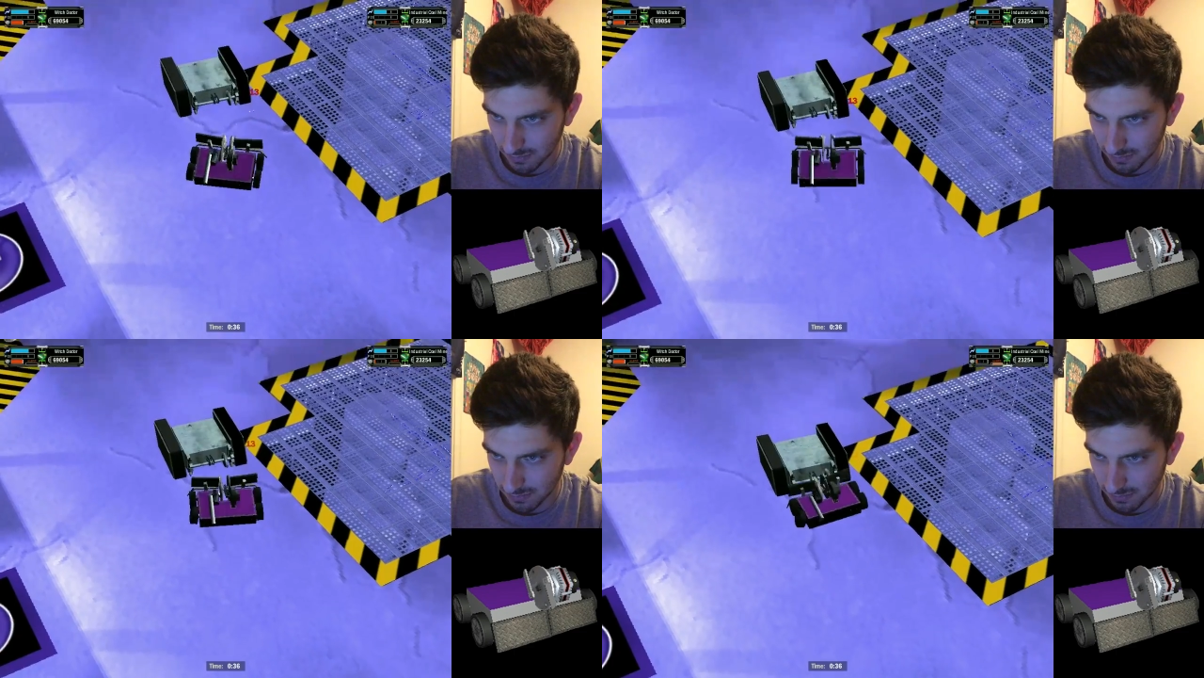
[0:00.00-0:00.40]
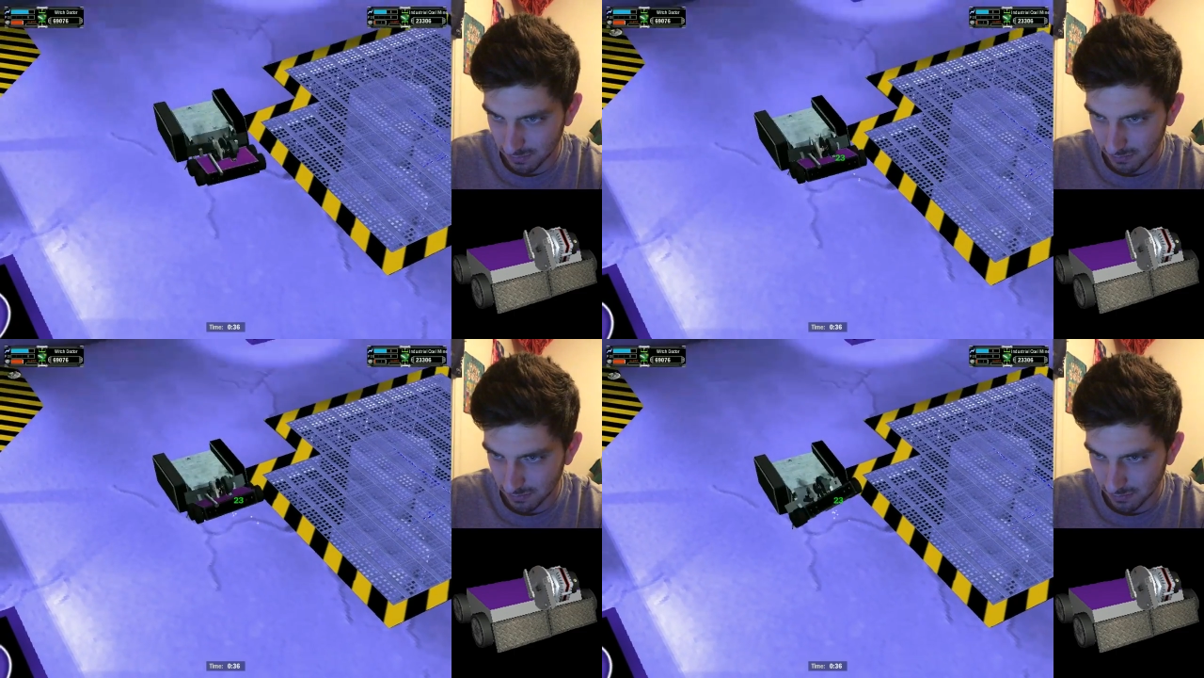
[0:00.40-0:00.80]

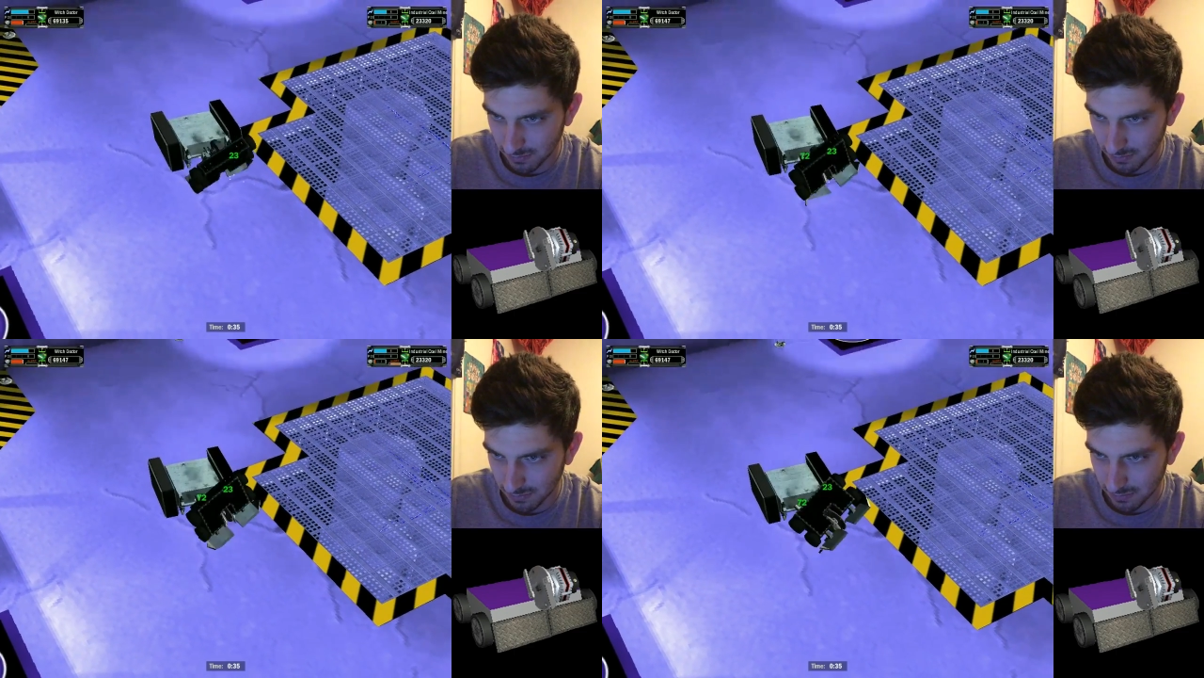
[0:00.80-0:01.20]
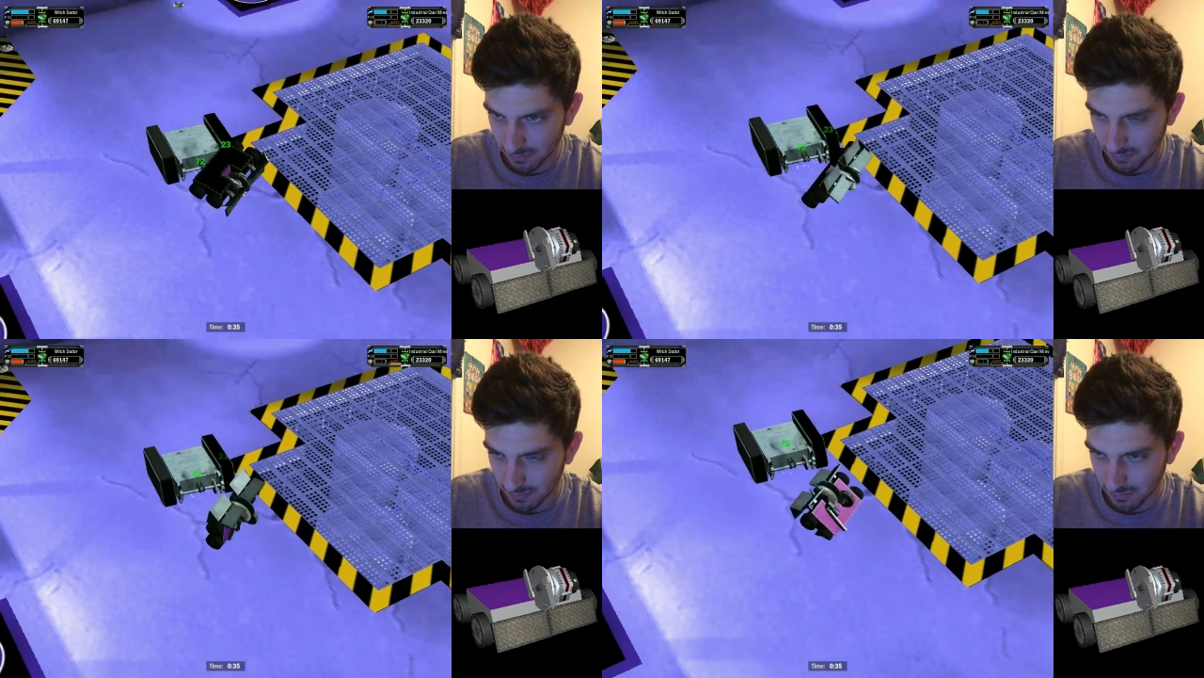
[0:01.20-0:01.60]

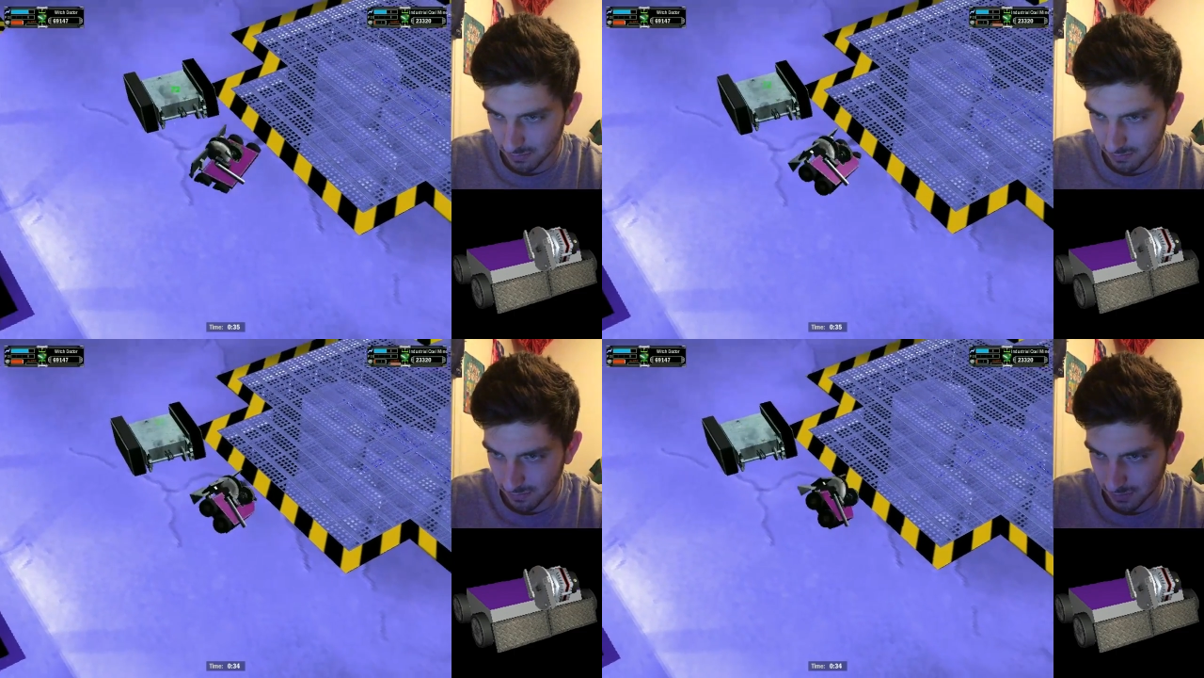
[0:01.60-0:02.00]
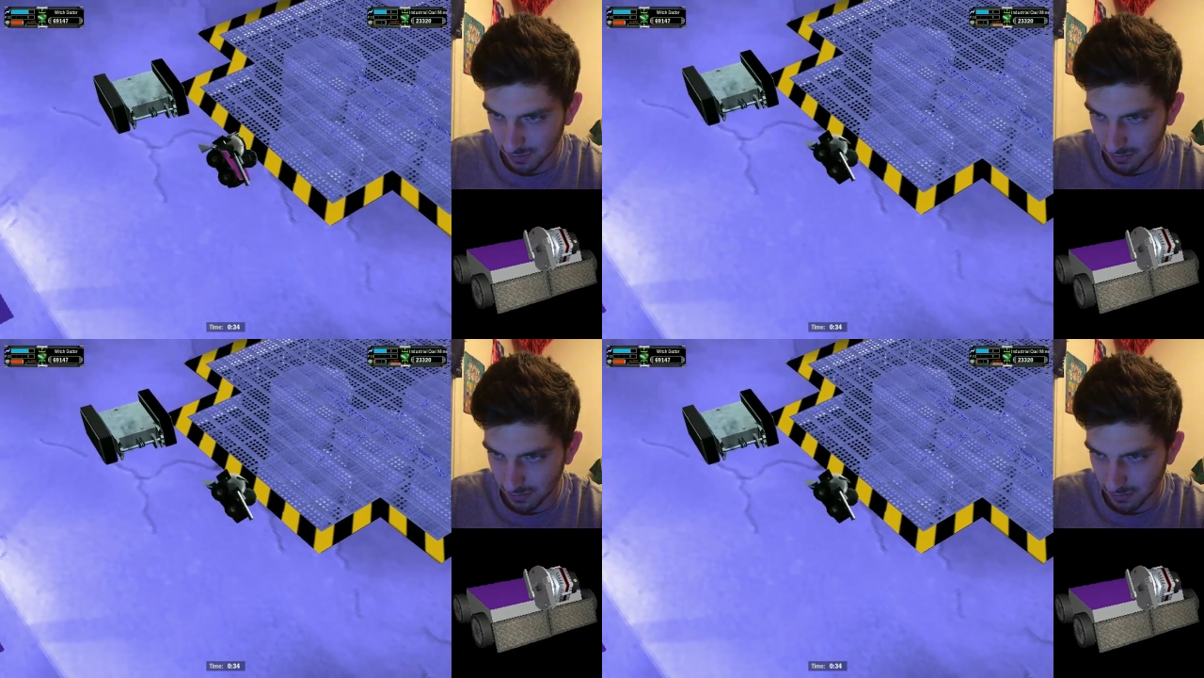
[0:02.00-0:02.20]
(no one is talking)